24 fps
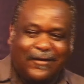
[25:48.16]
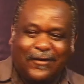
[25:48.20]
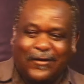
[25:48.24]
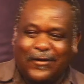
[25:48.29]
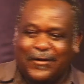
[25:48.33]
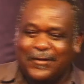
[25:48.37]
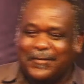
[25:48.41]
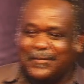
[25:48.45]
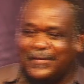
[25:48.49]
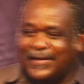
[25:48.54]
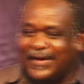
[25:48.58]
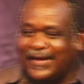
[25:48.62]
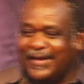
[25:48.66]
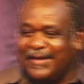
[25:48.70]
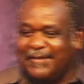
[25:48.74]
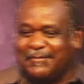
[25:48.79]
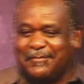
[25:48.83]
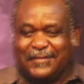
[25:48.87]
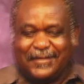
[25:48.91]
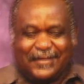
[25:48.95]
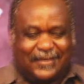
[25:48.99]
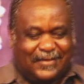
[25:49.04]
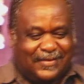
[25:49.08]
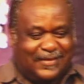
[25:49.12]

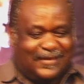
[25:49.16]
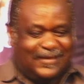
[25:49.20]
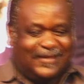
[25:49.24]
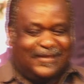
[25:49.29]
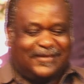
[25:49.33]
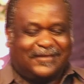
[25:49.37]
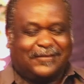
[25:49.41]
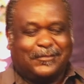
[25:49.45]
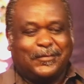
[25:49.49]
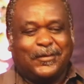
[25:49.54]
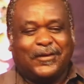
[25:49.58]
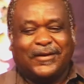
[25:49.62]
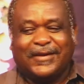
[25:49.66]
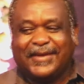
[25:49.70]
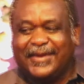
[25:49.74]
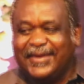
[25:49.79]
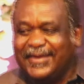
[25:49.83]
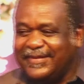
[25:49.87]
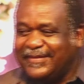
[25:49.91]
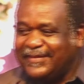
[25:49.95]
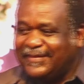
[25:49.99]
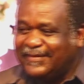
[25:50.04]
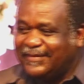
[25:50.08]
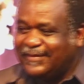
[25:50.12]
the small
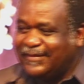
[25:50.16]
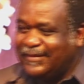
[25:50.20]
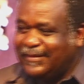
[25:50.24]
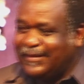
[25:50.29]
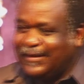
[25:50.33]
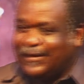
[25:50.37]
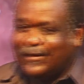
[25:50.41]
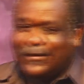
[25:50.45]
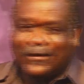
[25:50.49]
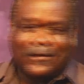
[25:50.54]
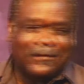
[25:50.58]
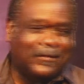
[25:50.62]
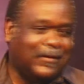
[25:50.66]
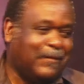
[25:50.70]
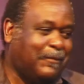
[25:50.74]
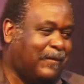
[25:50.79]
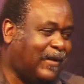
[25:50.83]
kids, they call me